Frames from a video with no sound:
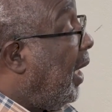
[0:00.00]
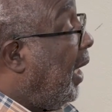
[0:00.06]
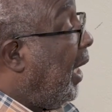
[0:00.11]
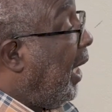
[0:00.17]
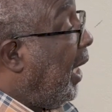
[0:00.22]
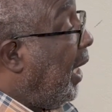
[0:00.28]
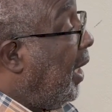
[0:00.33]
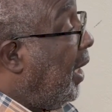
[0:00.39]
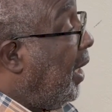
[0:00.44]

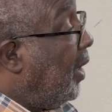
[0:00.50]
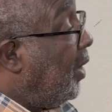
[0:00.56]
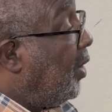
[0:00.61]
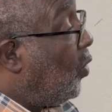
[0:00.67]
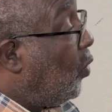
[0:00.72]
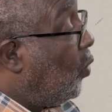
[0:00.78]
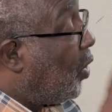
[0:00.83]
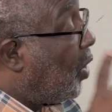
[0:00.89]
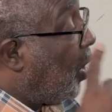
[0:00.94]
In
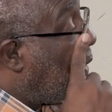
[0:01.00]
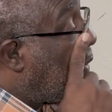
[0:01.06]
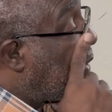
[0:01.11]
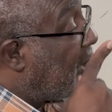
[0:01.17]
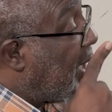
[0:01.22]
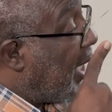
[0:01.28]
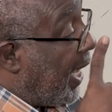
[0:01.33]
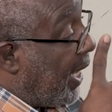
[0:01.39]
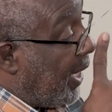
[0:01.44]

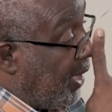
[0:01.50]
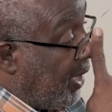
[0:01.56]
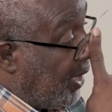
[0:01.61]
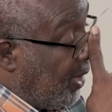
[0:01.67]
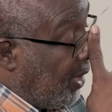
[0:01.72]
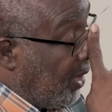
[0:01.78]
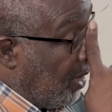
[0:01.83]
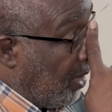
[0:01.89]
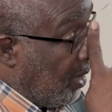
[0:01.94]

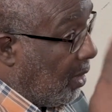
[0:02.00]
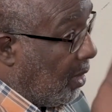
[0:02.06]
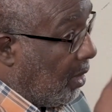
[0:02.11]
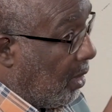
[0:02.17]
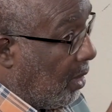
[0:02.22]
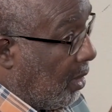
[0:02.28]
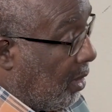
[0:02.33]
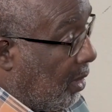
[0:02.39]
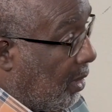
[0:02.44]

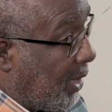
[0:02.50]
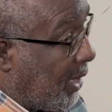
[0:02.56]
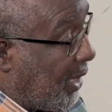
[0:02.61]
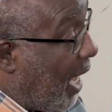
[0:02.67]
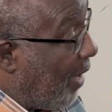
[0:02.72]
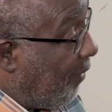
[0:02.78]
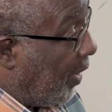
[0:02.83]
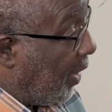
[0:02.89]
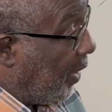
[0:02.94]

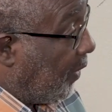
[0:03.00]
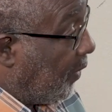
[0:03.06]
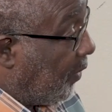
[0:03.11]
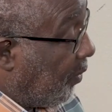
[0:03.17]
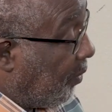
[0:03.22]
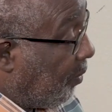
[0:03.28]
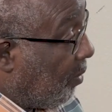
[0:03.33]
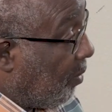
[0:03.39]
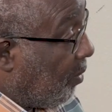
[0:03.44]
2007,